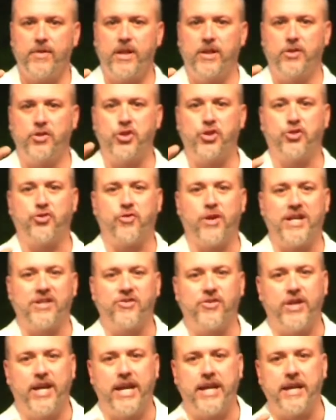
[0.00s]

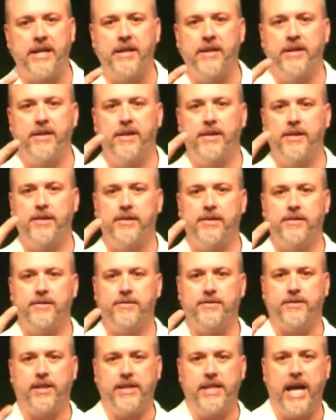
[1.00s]
stressing
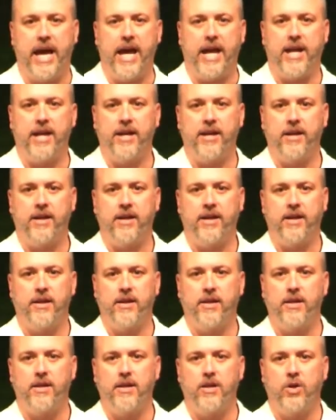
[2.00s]
today,
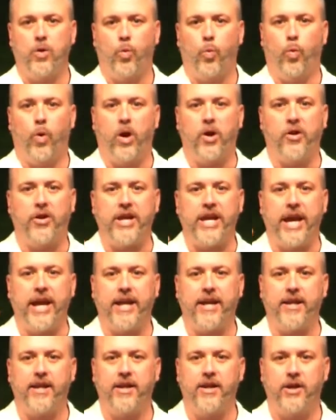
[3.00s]

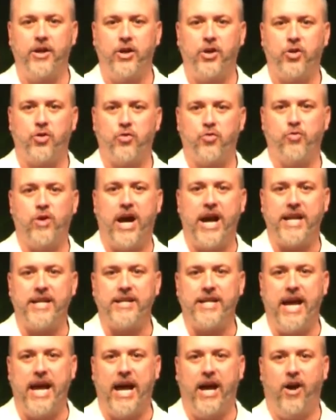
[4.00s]
worrying right
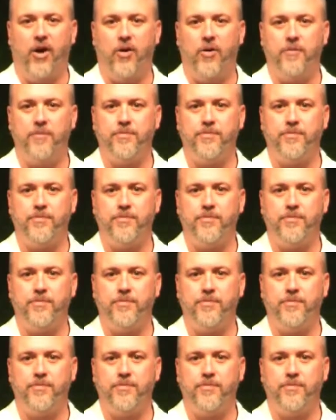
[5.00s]
now,